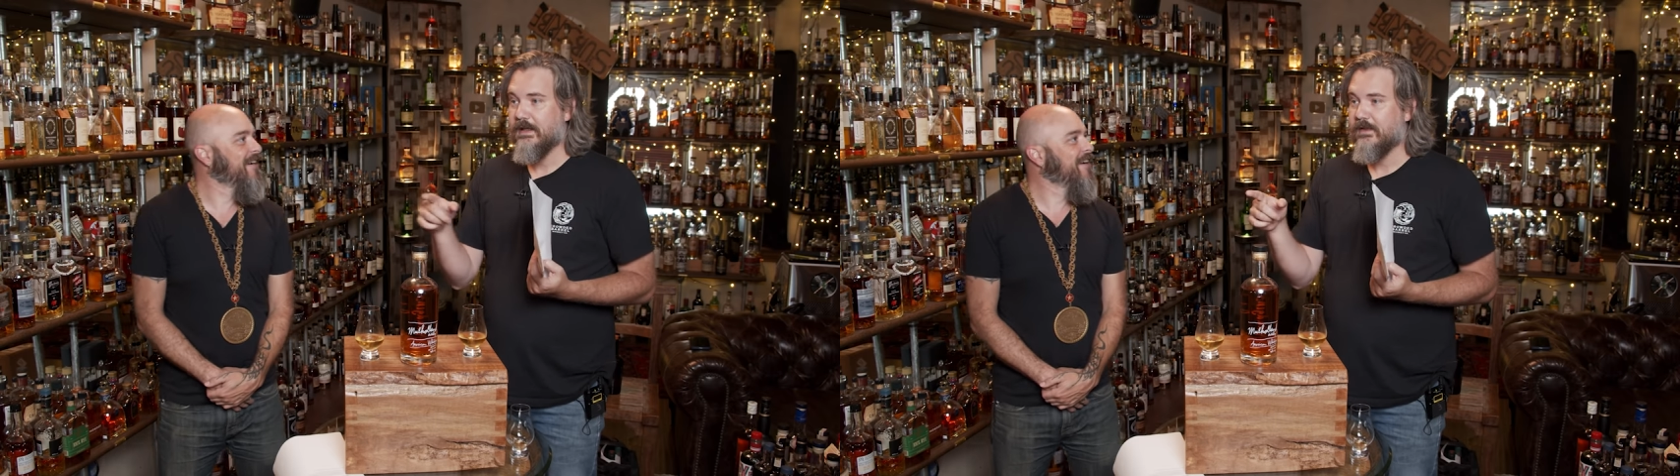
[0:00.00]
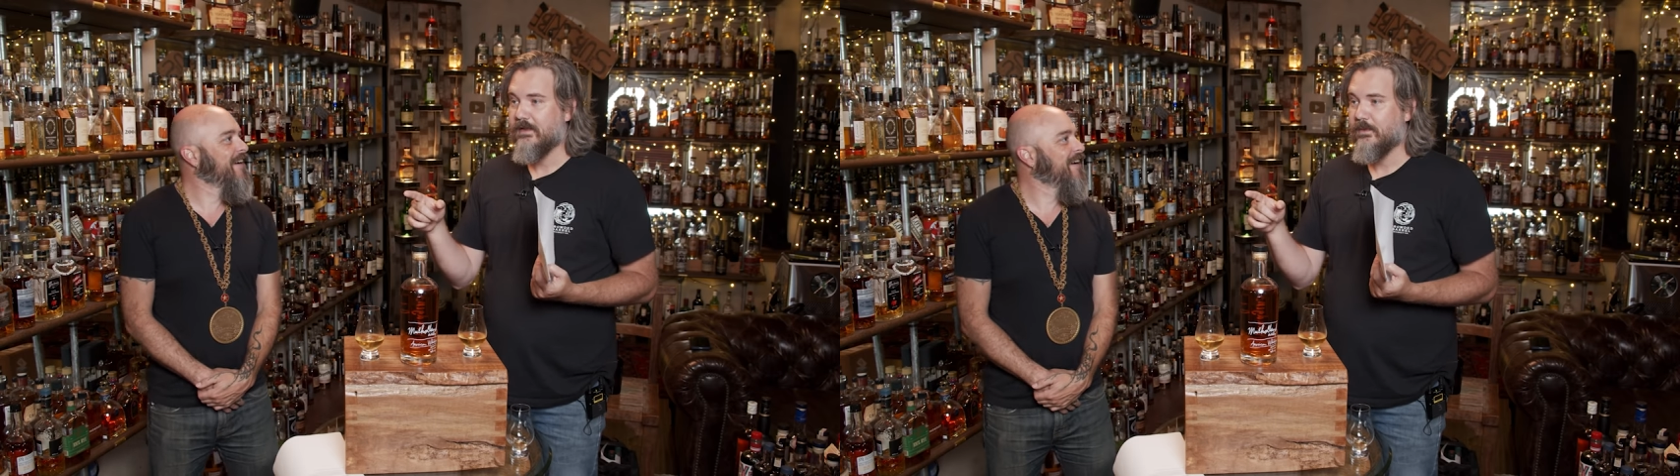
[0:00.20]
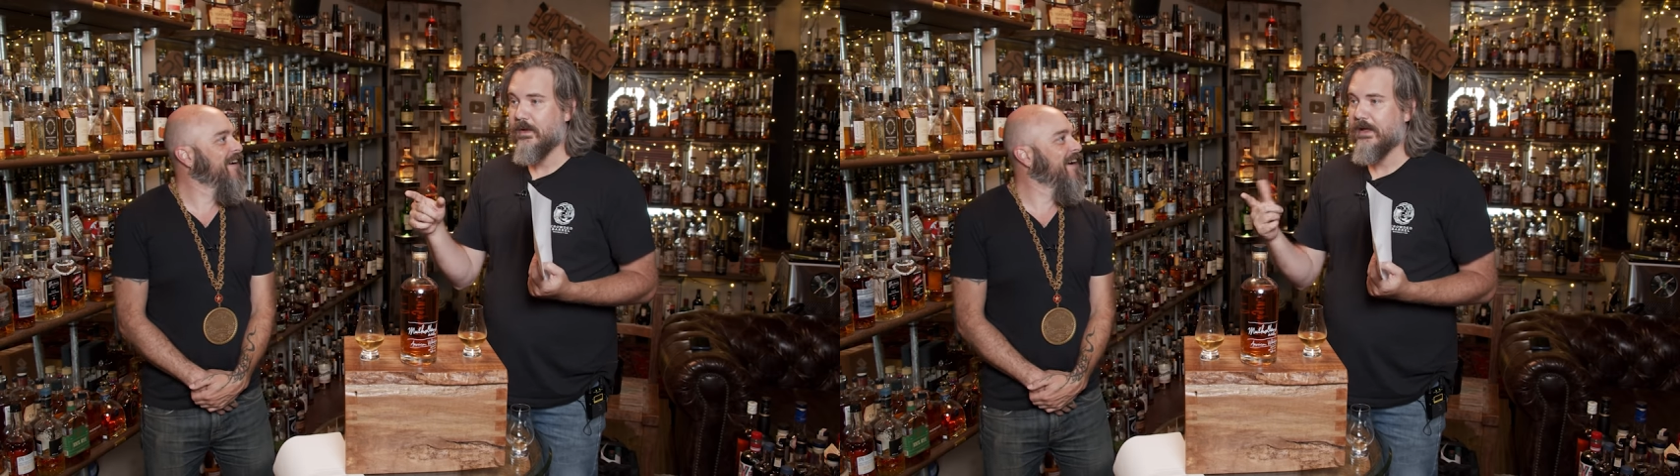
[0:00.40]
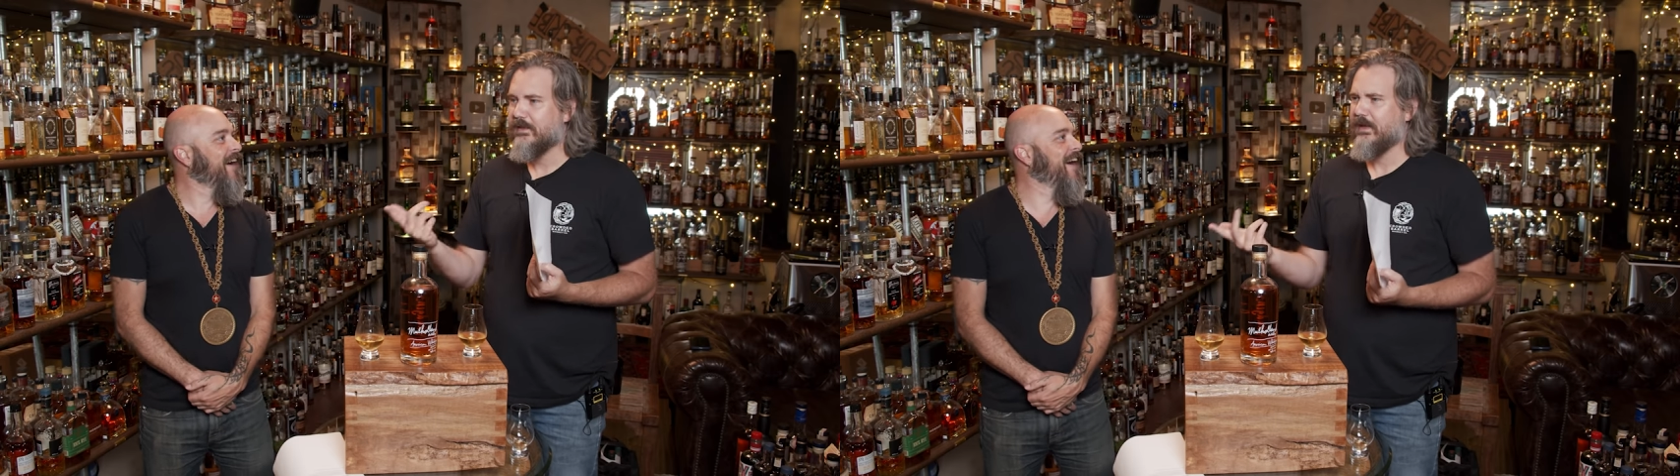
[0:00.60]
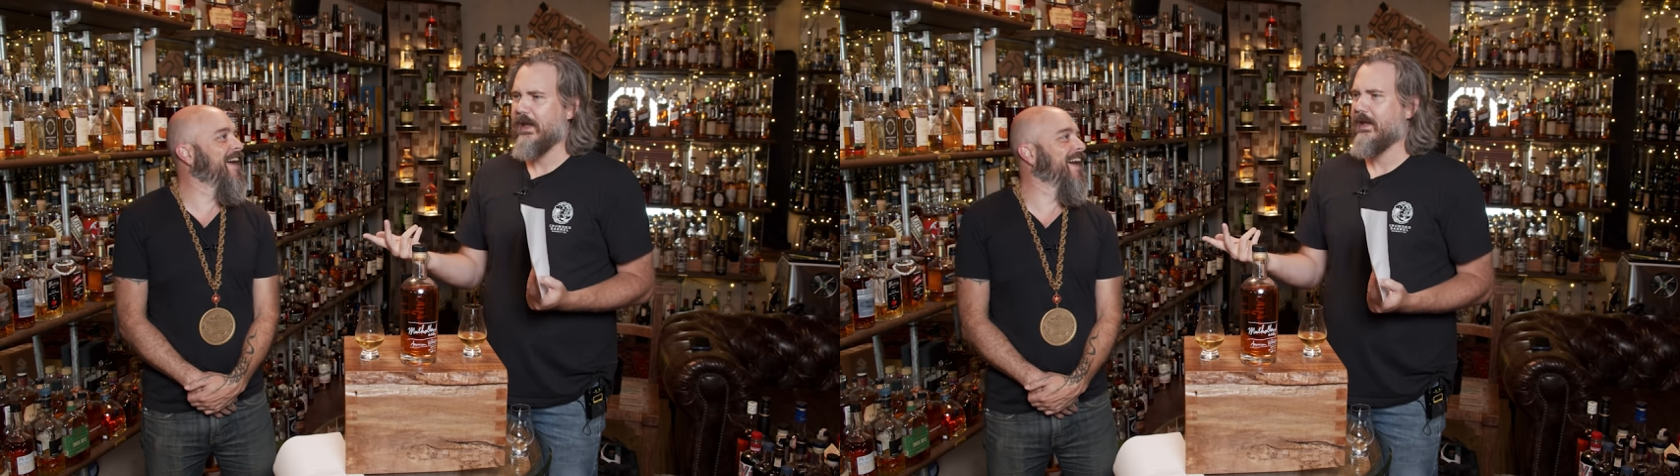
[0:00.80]
it's, why
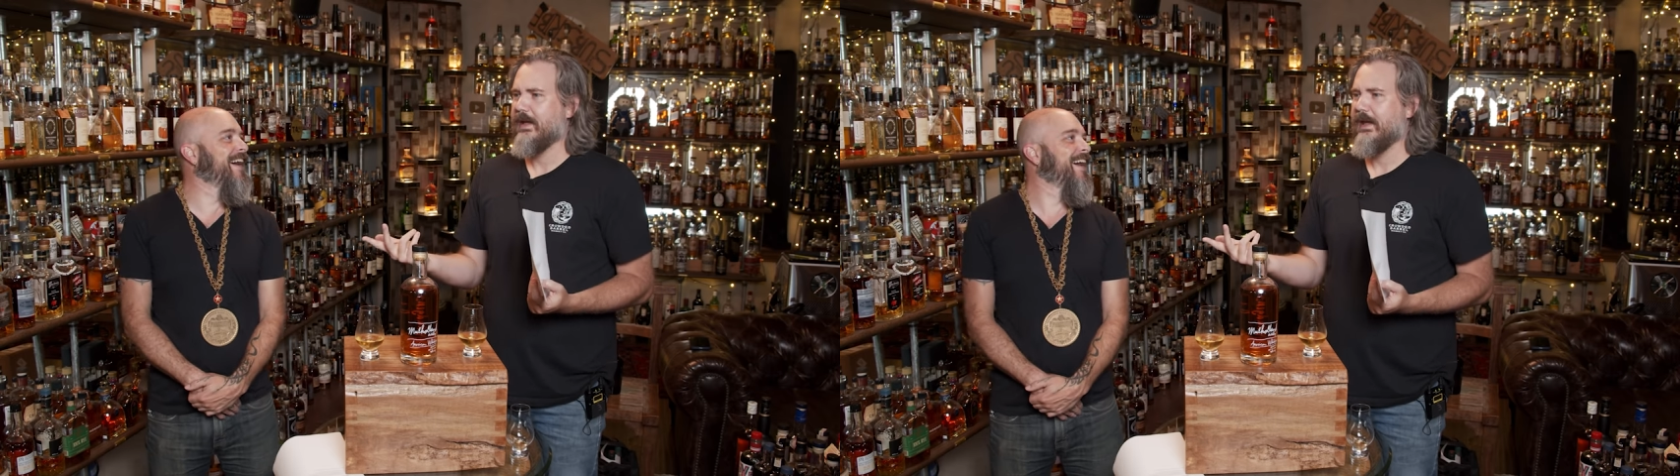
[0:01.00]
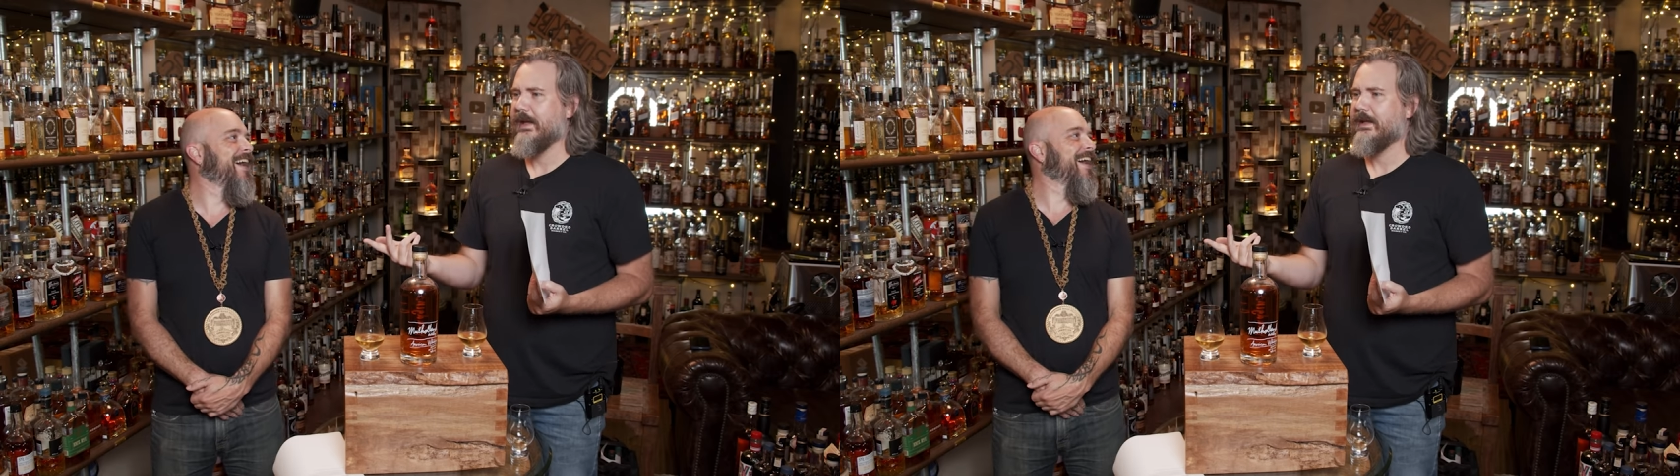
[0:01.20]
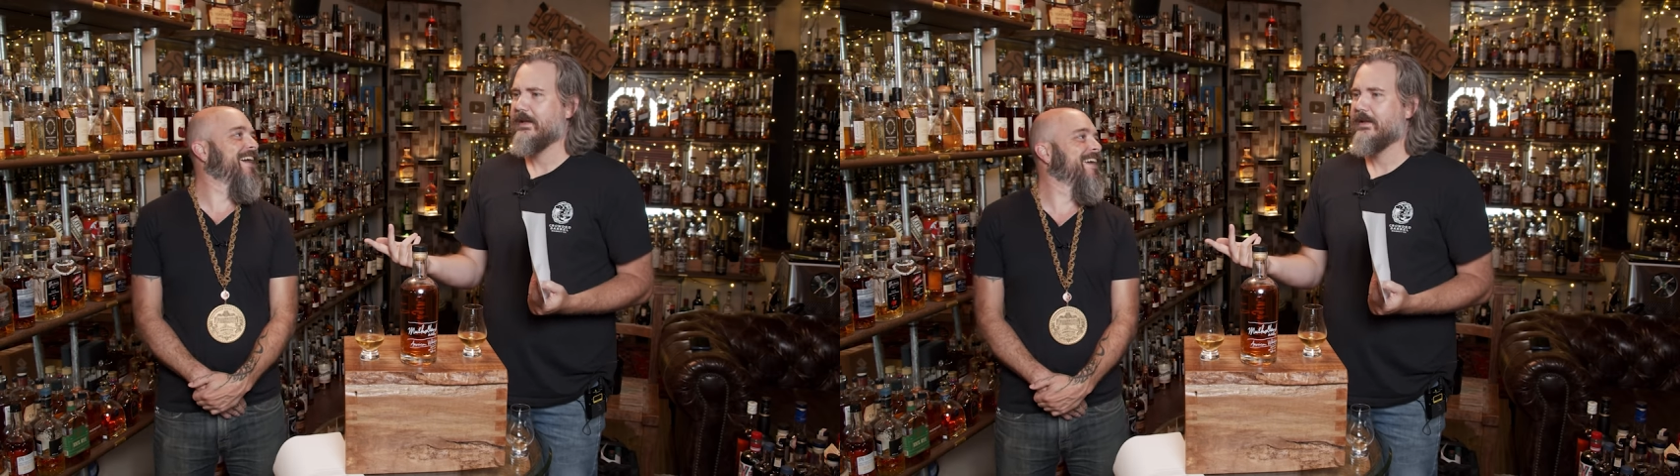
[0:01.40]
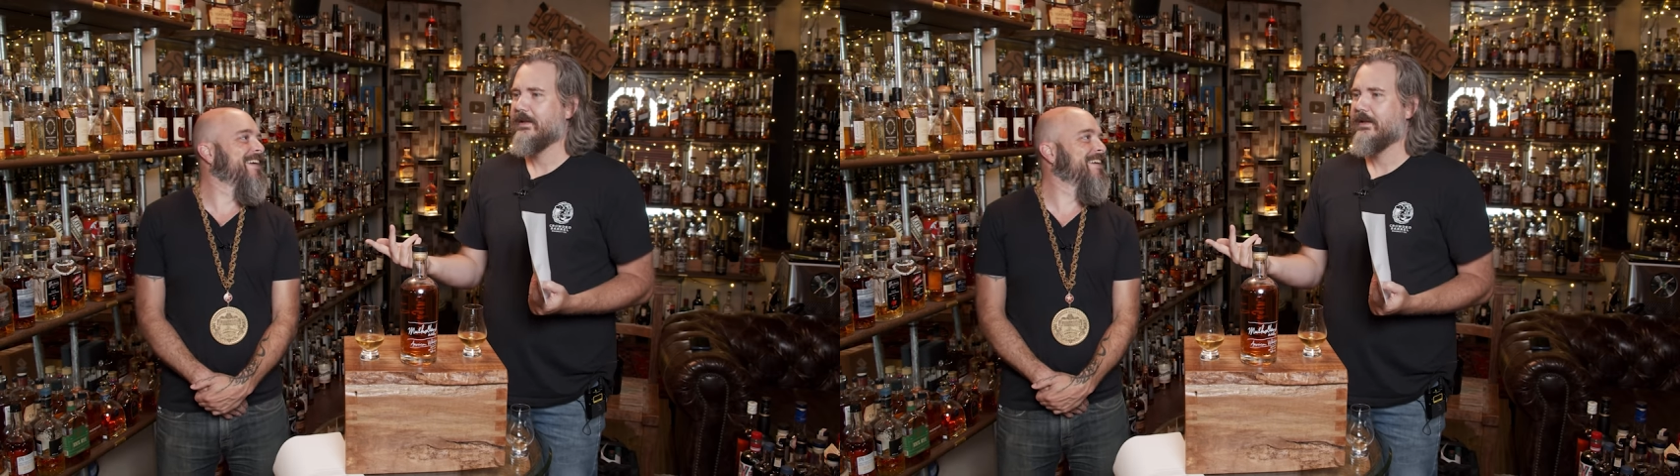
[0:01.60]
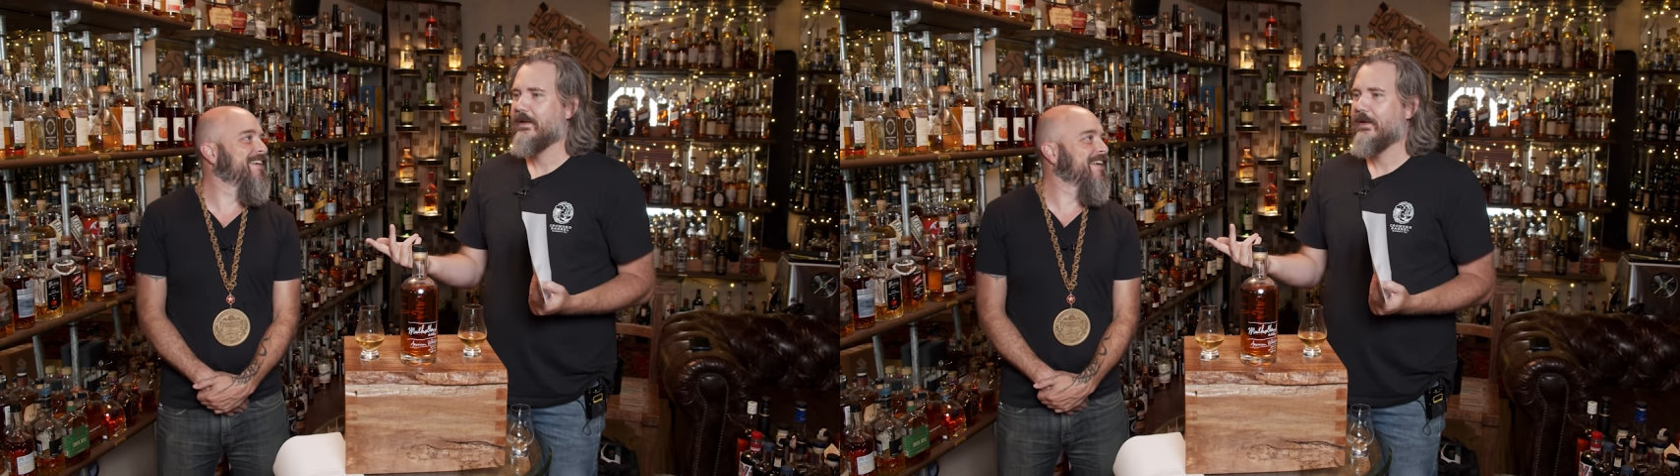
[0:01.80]
is it KK?
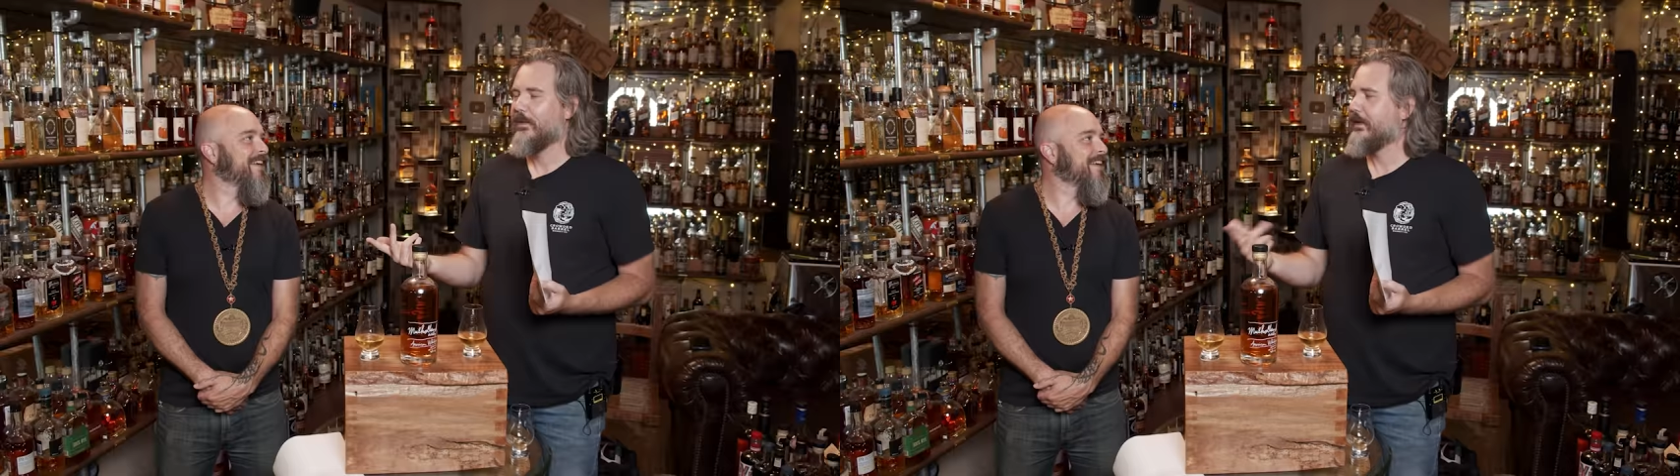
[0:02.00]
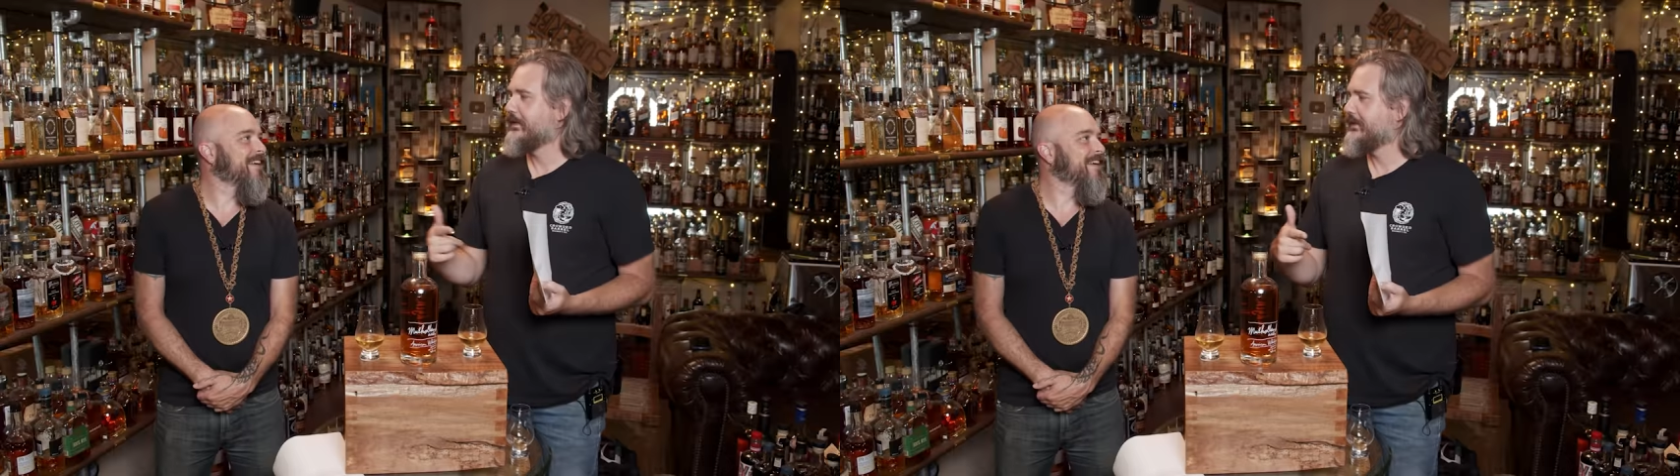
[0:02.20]
Why